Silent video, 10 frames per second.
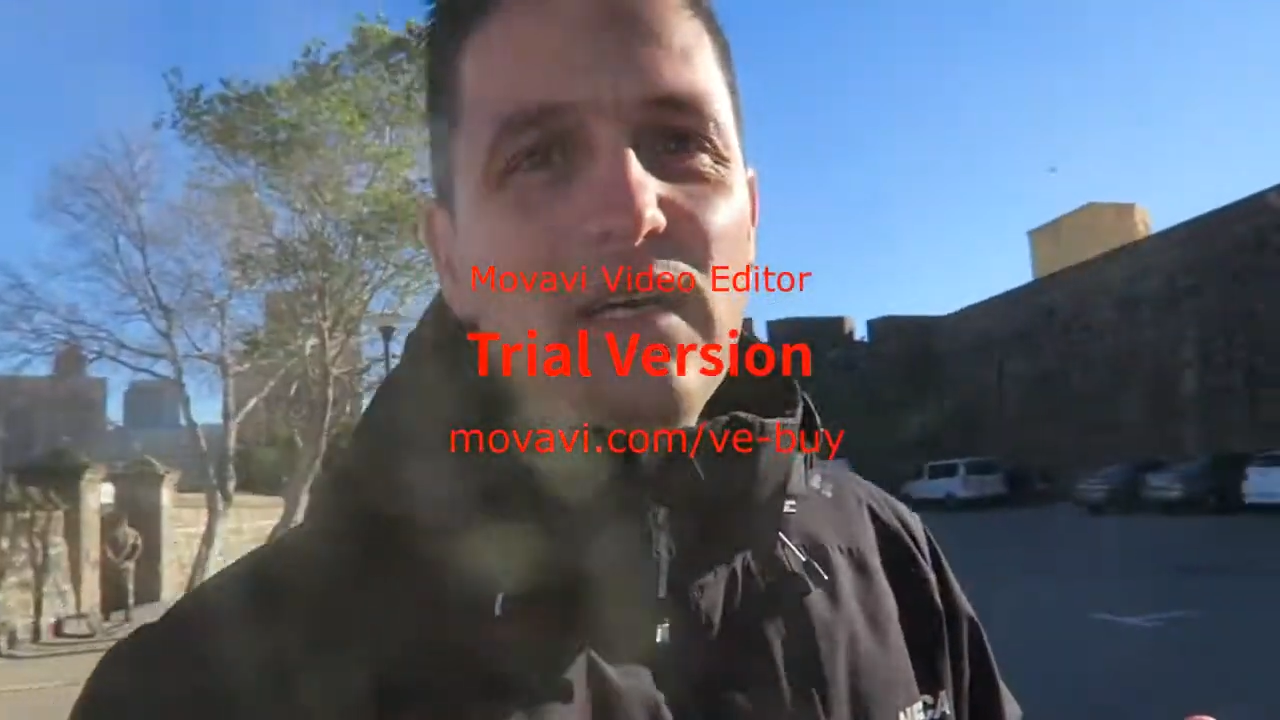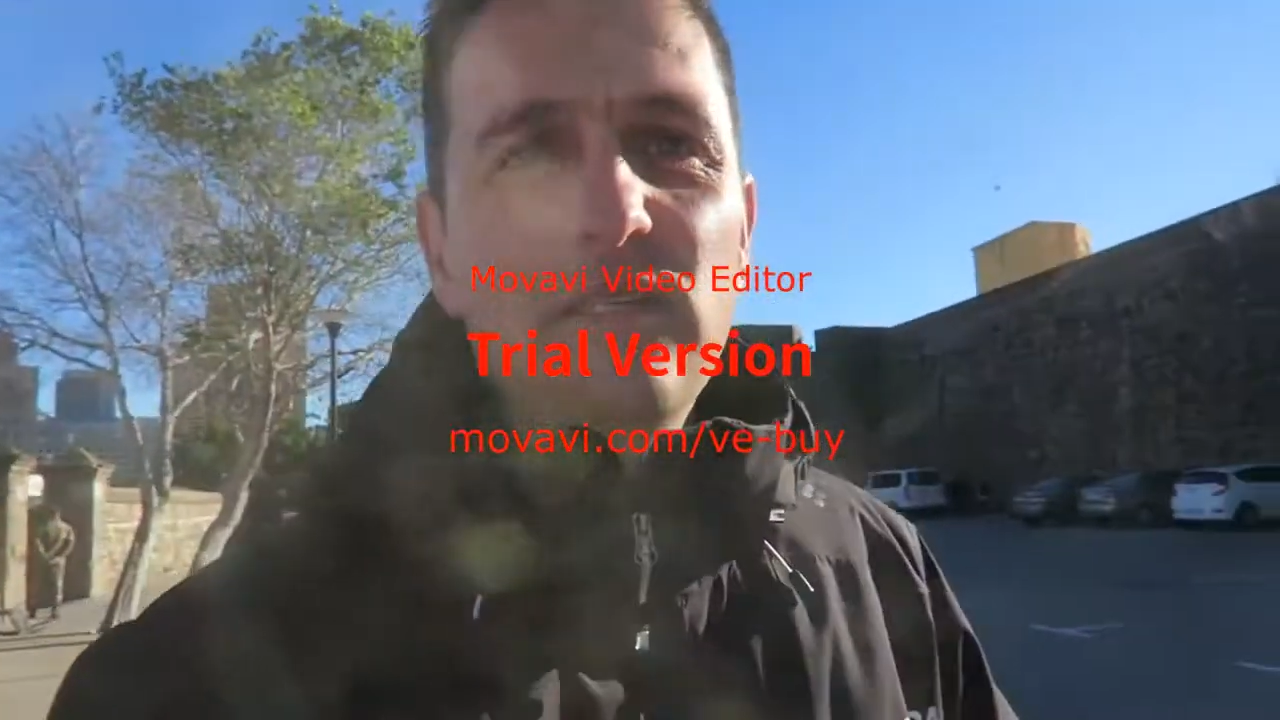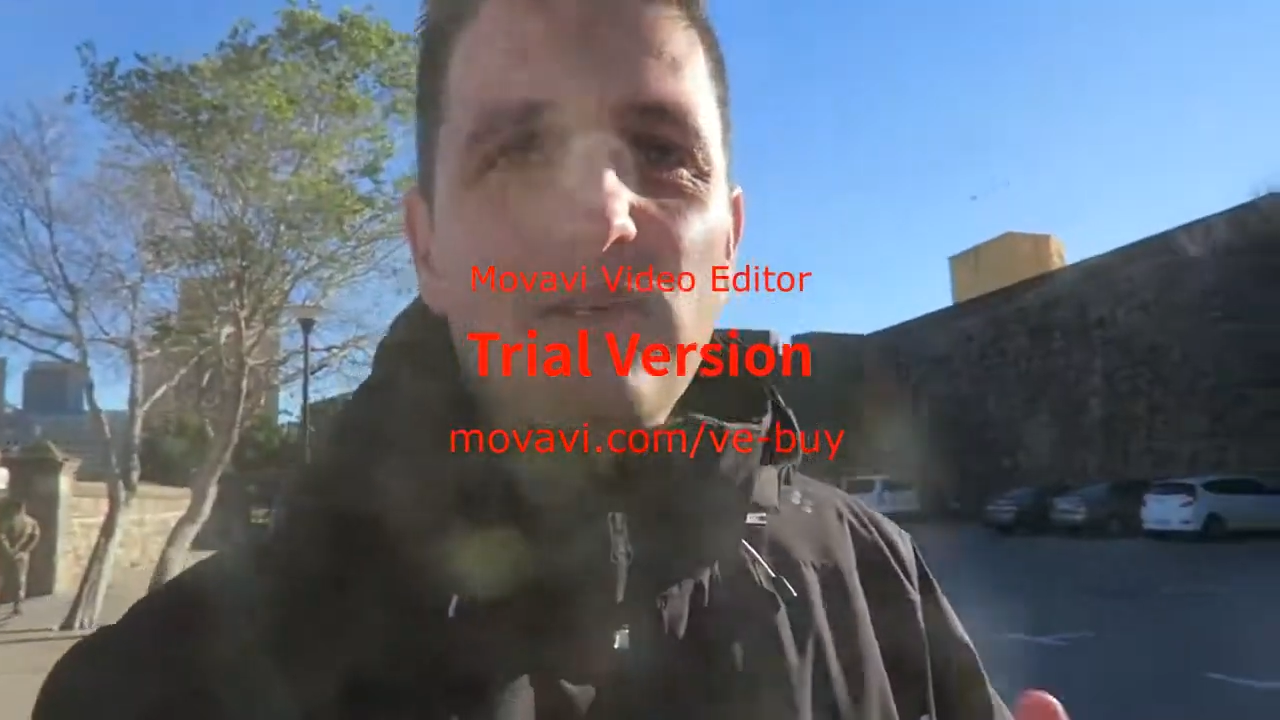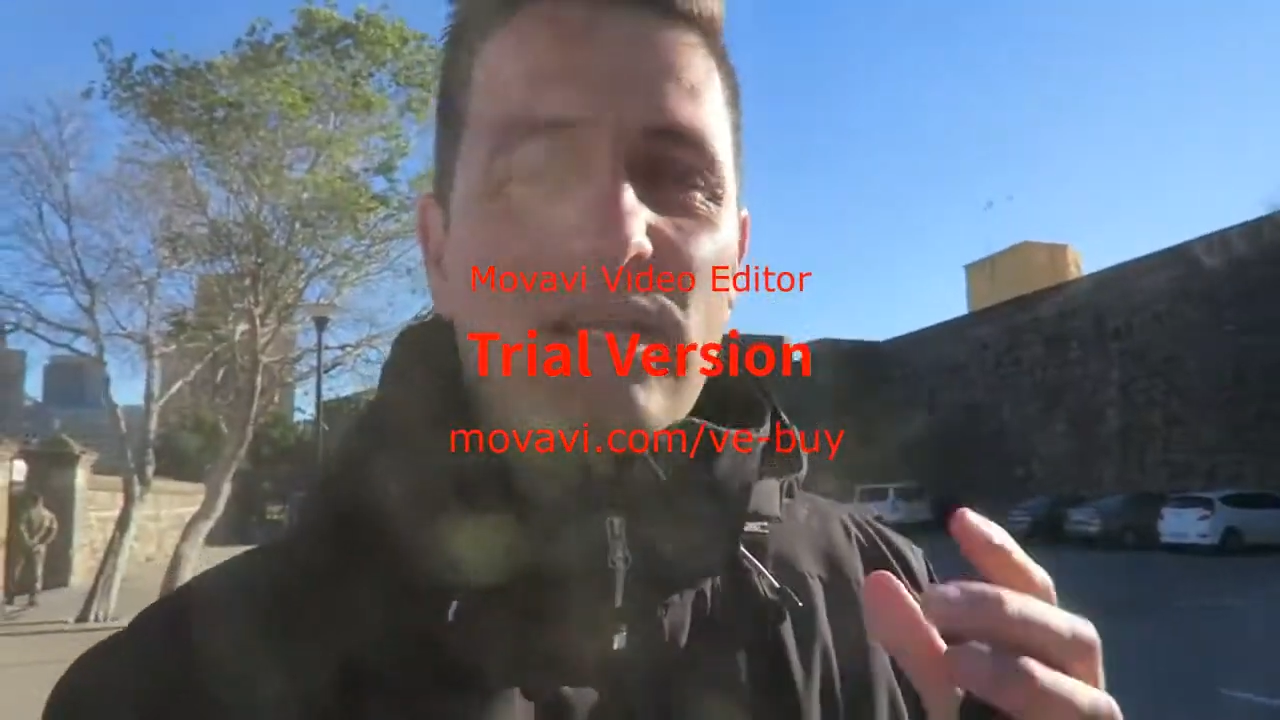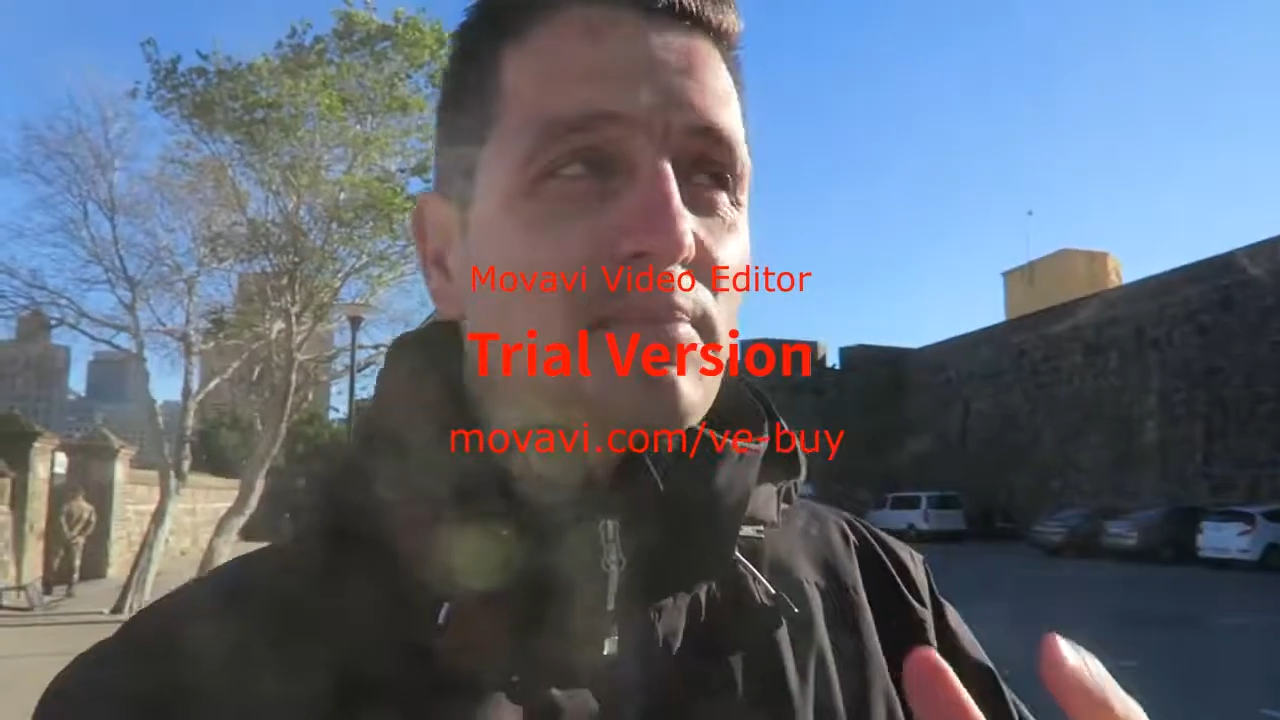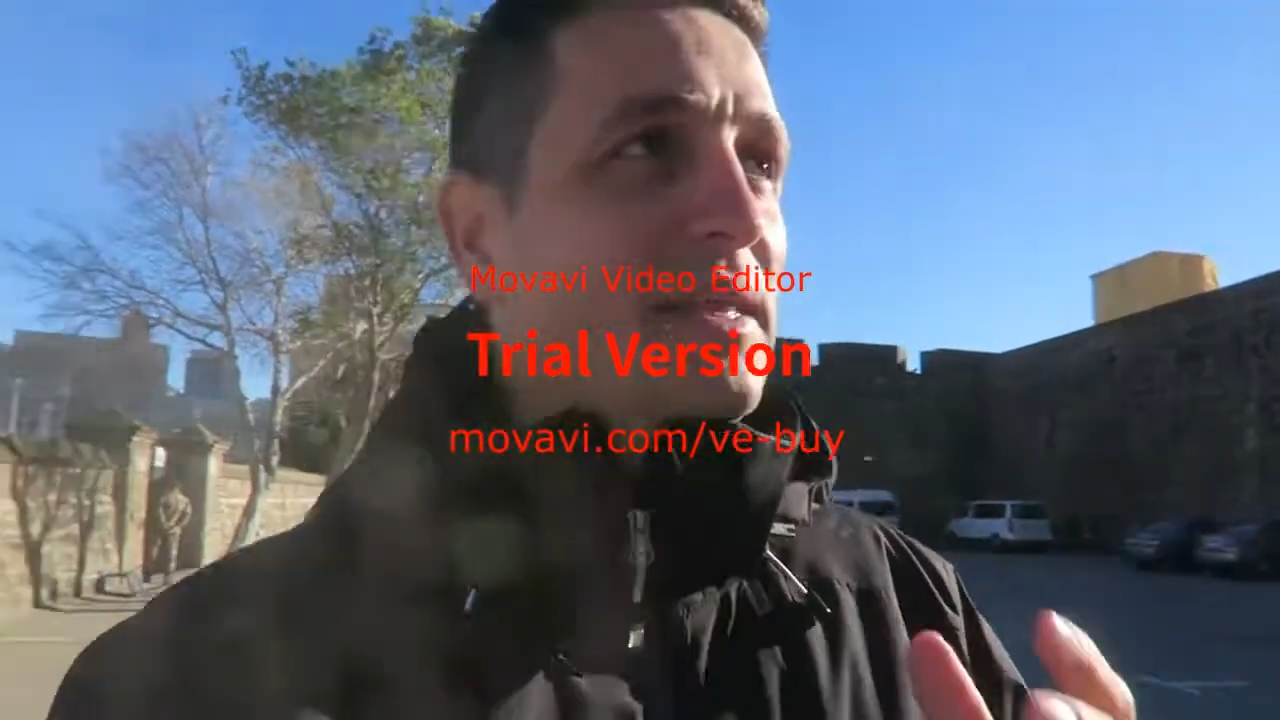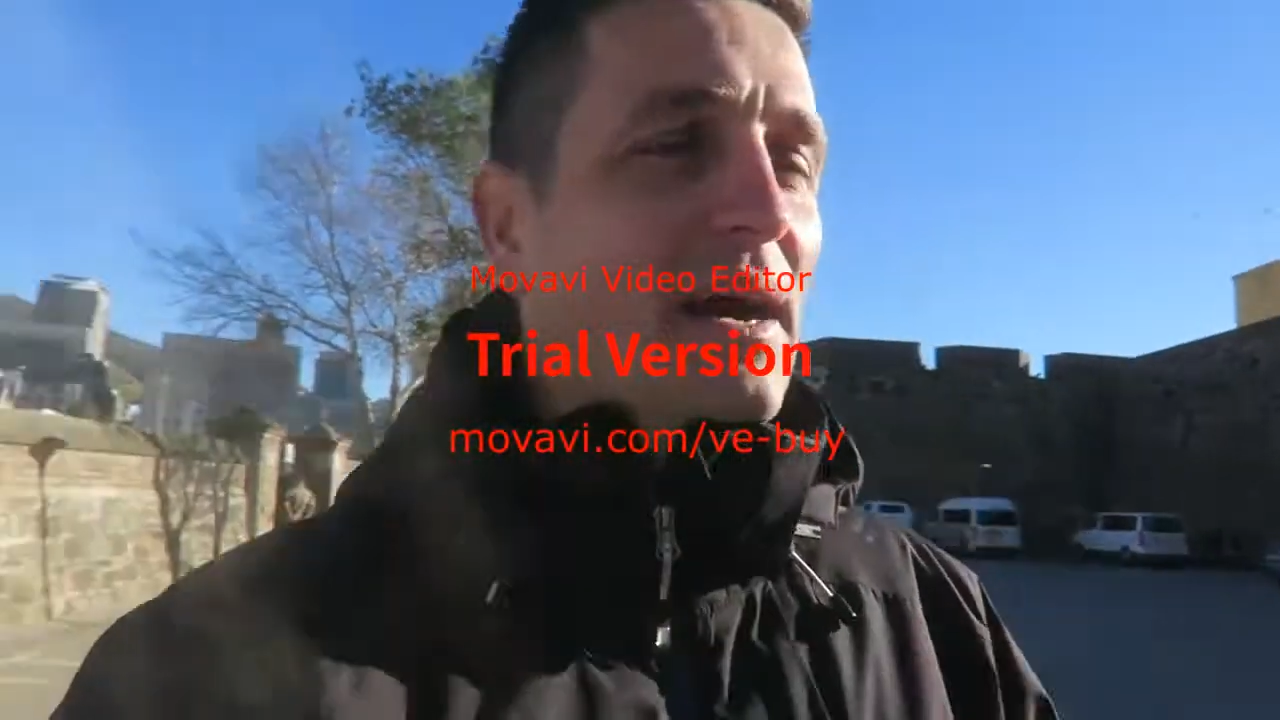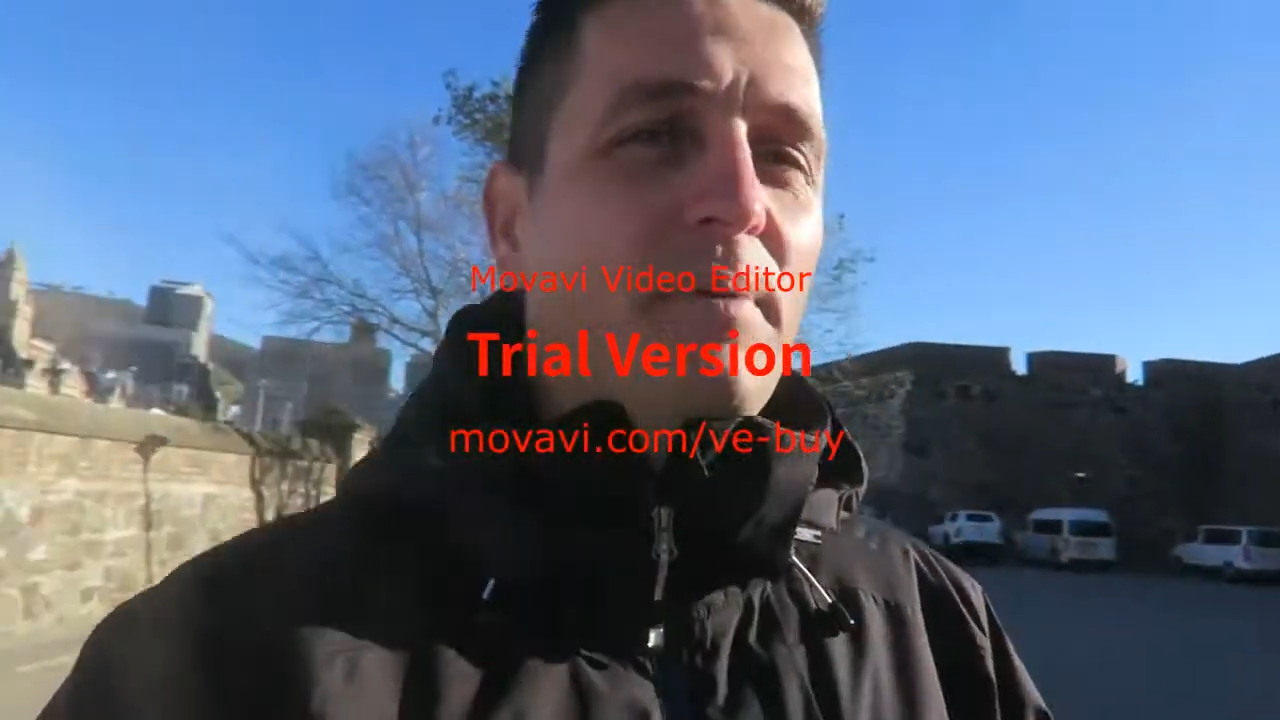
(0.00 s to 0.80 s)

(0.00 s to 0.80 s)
to do something that